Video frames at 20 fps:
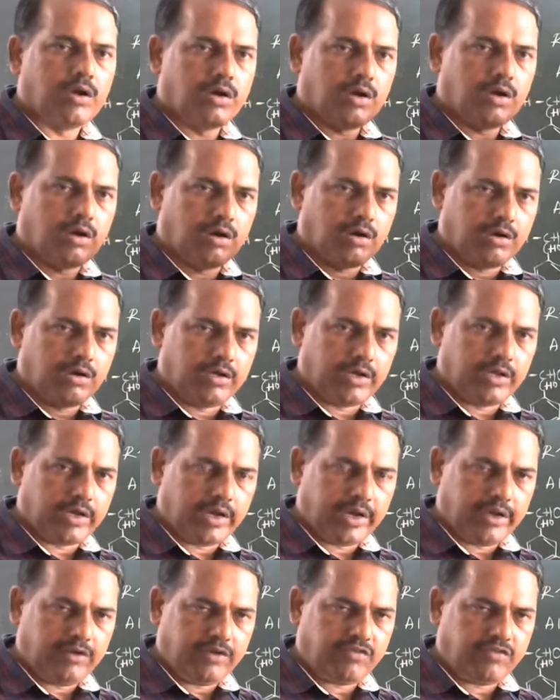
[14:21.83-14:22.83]

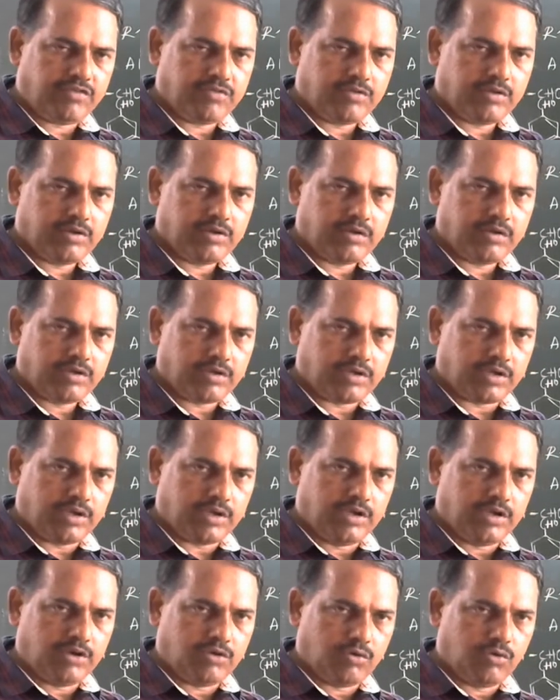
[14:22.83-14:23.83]
aldehydes,
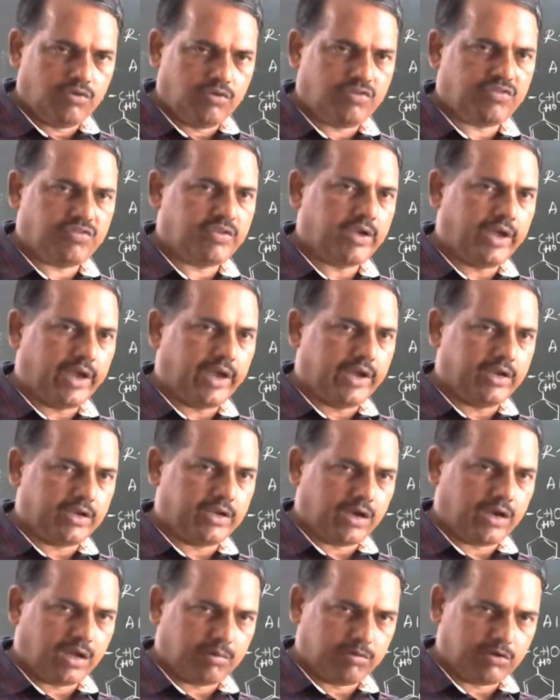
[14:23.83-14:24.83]
ketones, and
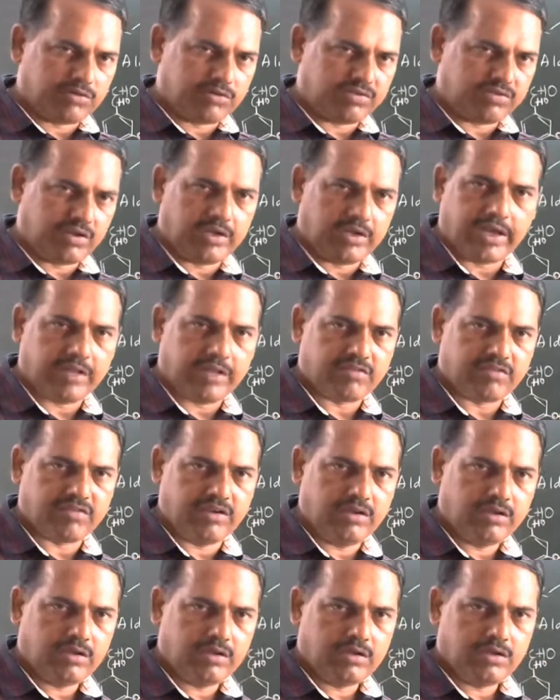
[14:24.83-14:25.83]
carboxylic
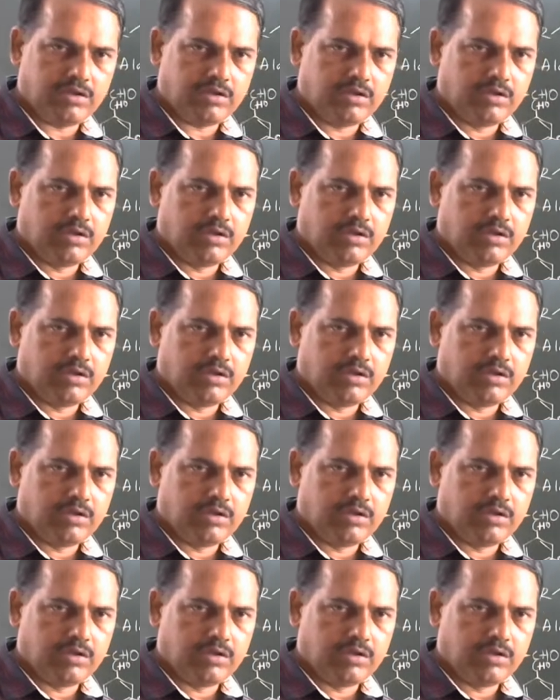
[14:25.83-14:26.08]
acid.